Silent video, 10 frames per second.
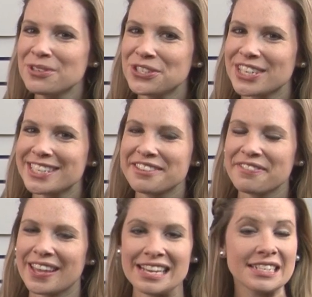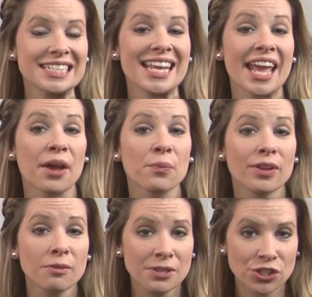Welcome to G T V. Today I
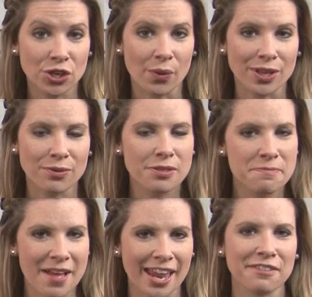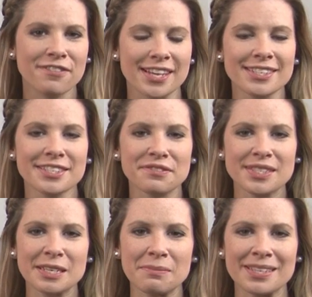will be showing you the benefits of
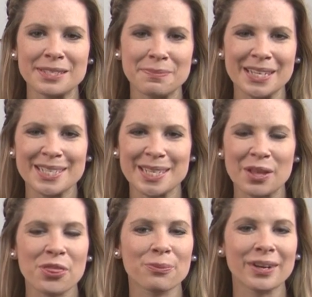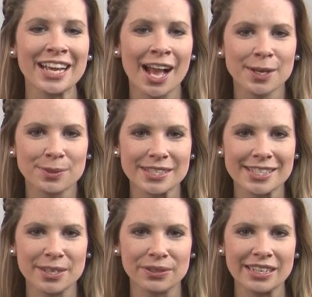Siemens B T three hundred
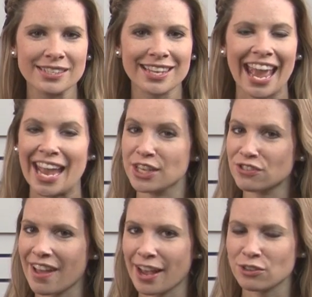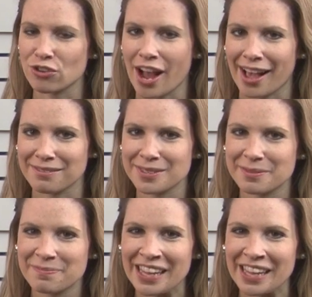series H V A C drives.